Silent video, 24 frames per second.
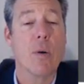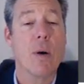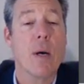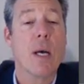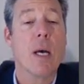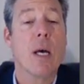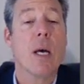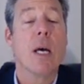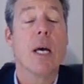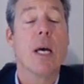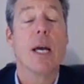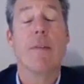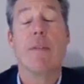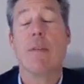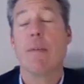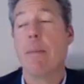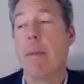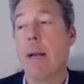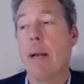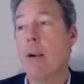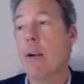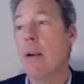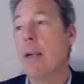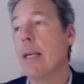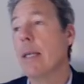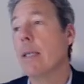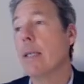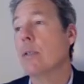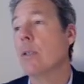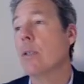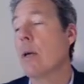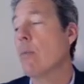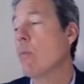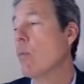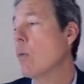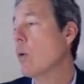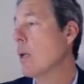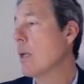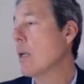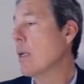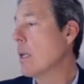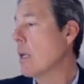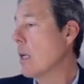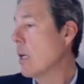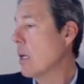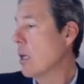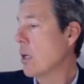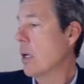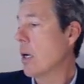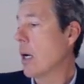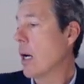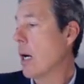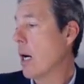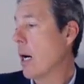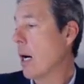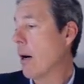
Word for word: So if you're marrying someone,